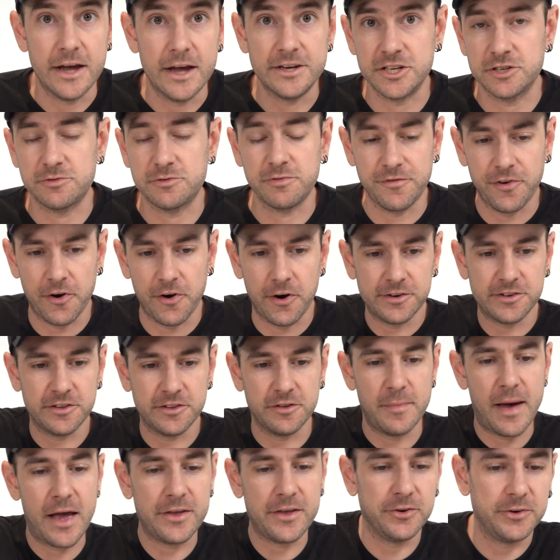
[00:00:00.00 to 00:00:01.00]
And just referring to
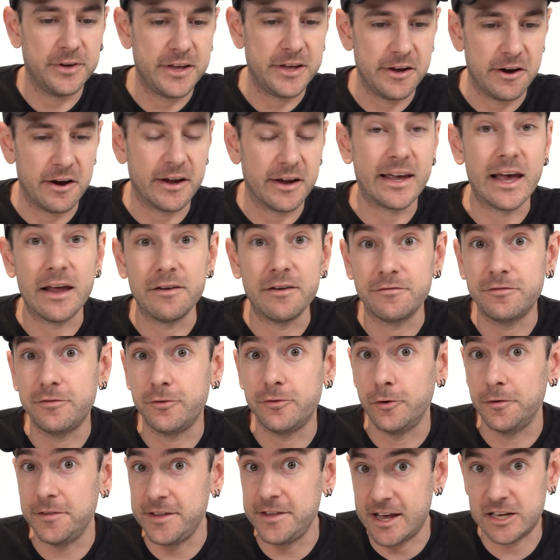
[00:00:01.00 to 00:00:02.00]
the manual here again
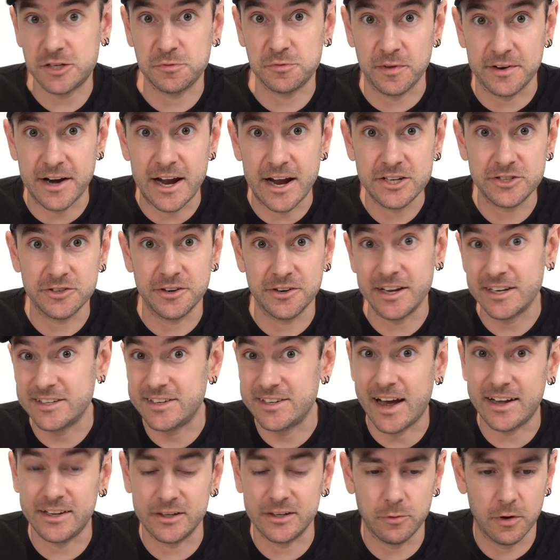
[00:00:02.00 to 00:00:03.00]
for the explanation on
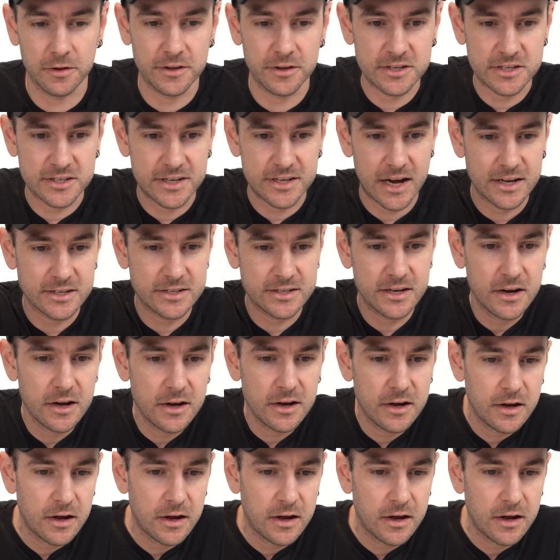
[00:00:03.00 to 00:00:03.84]
exactly what this does.